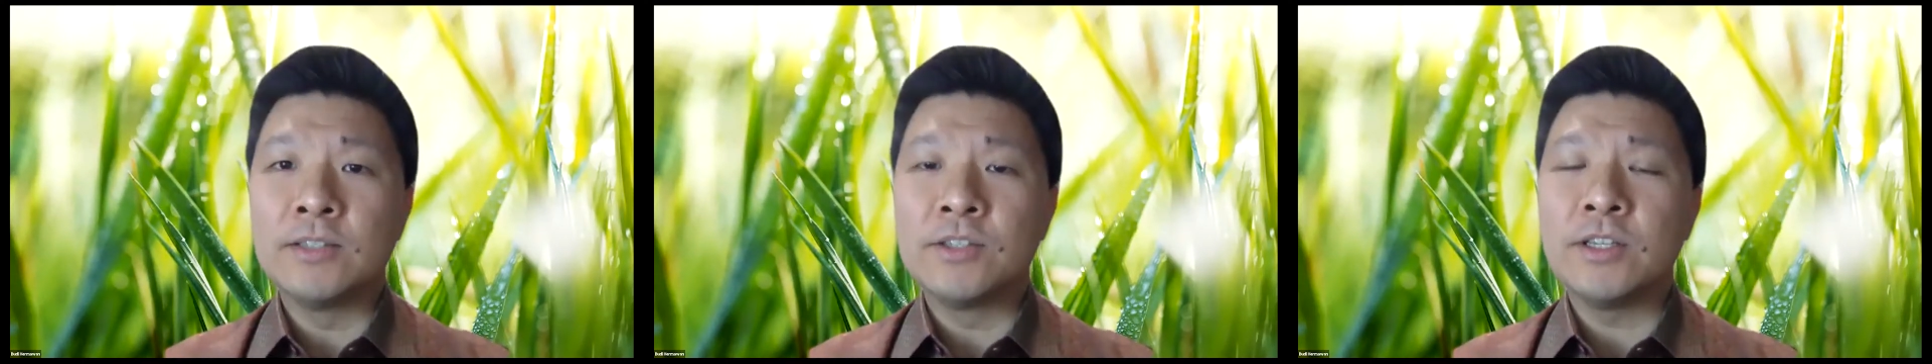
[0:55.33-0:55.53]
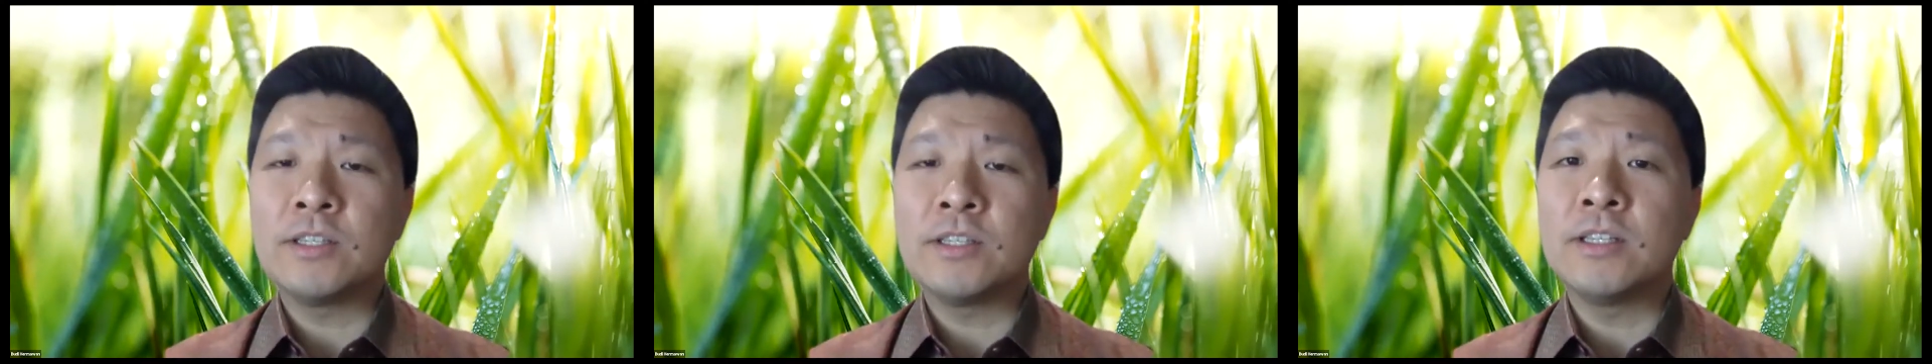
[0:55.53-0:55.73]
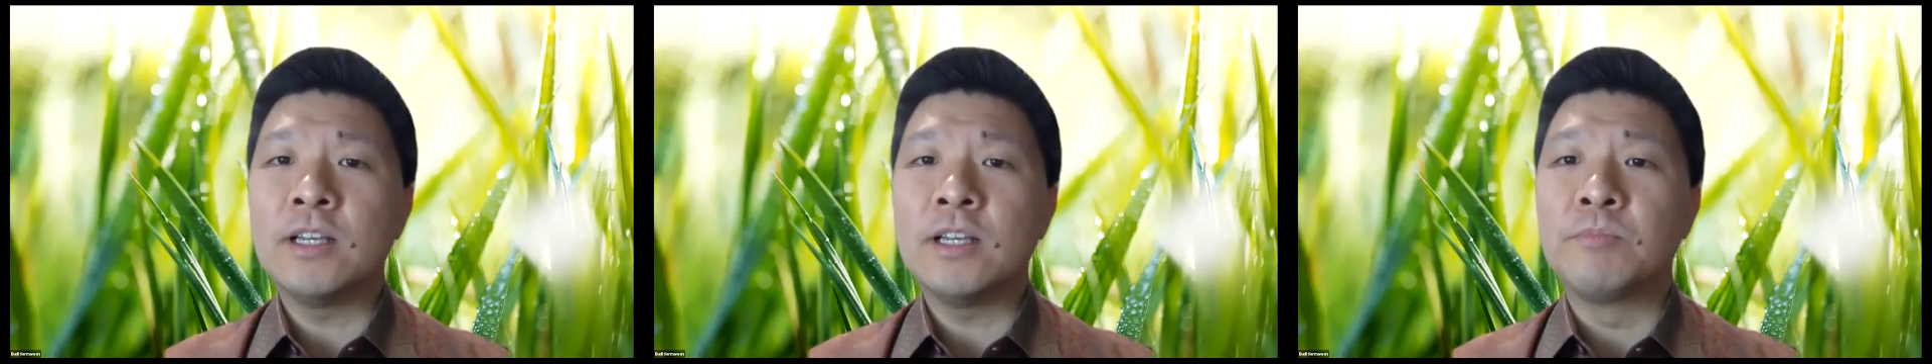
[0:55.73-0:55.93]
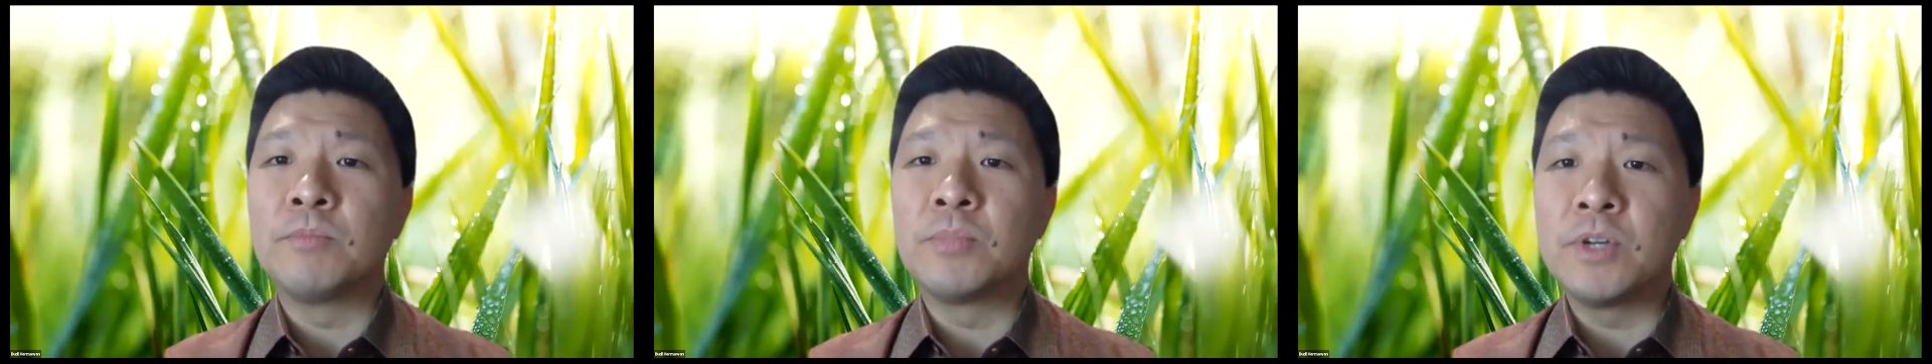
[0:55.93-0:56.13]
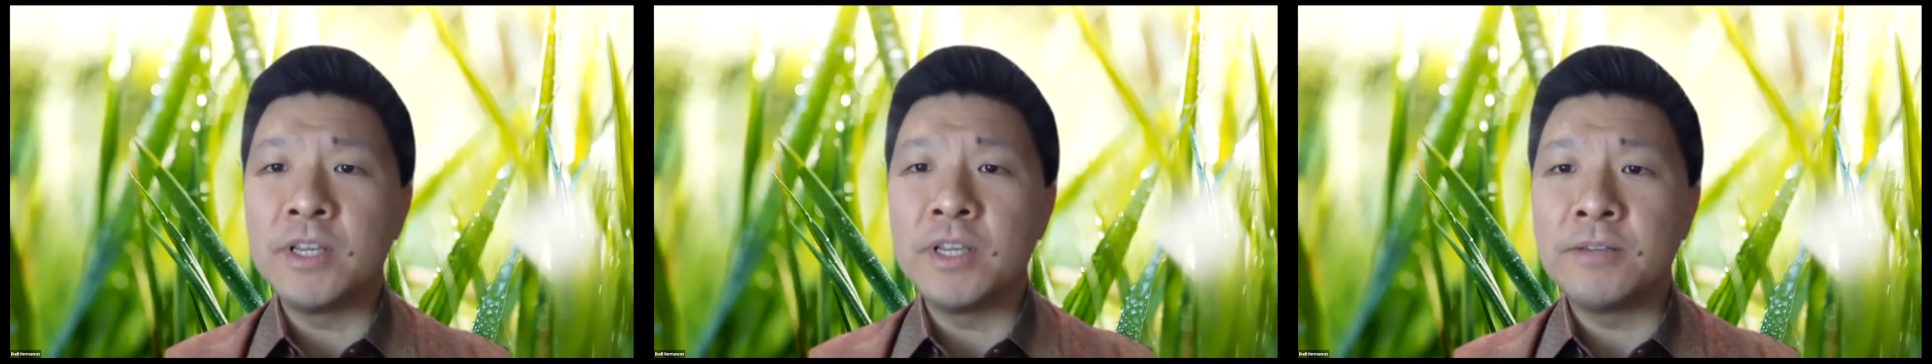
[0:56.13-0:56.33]
Just a
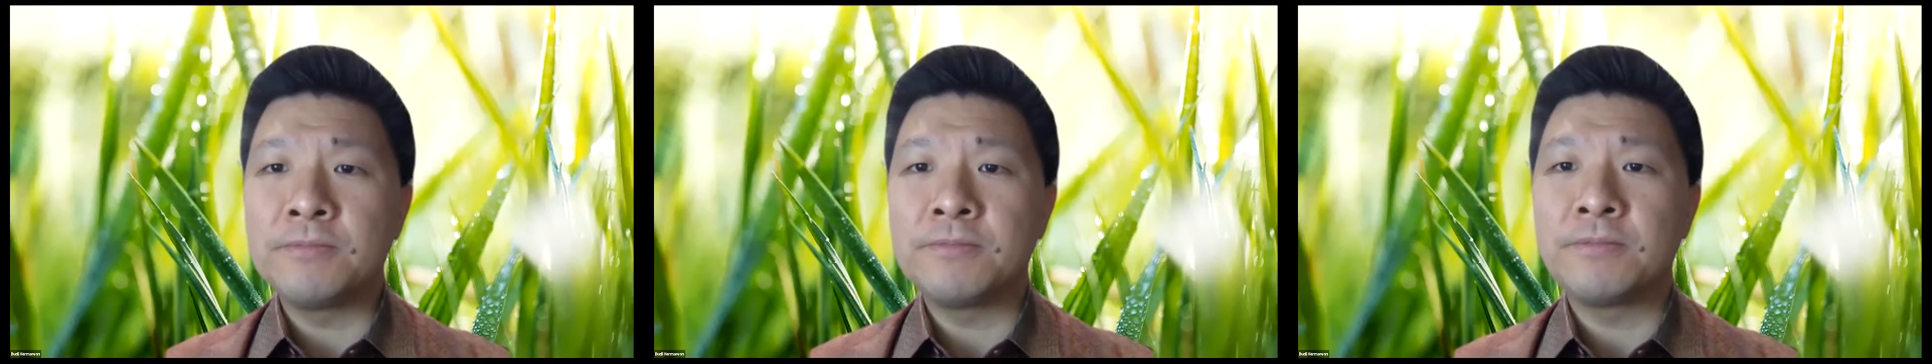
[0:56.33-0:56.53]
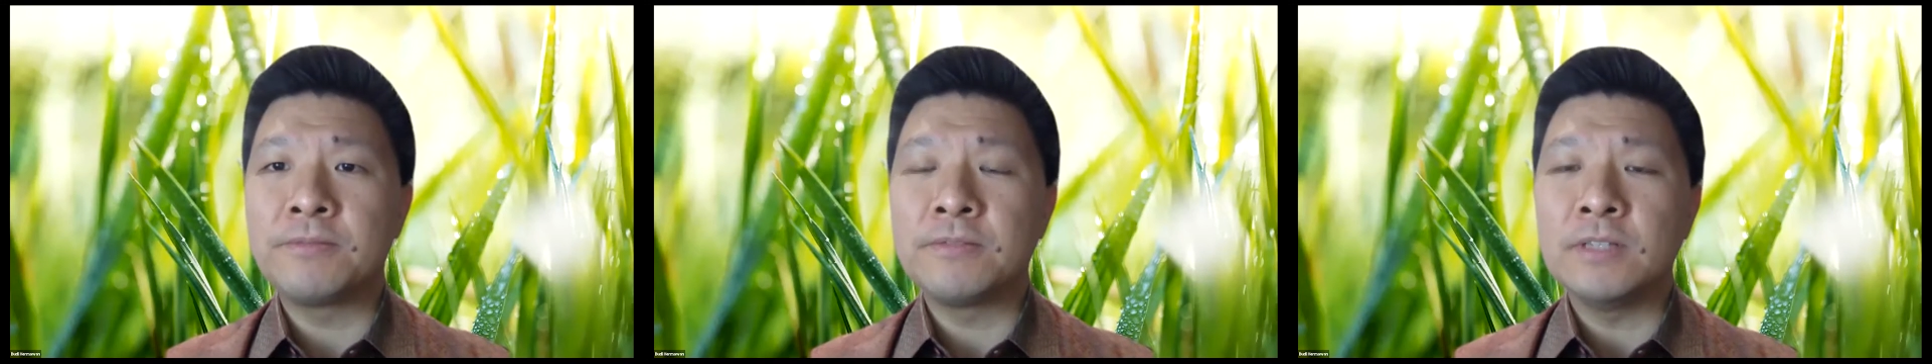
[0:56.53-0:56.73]
brief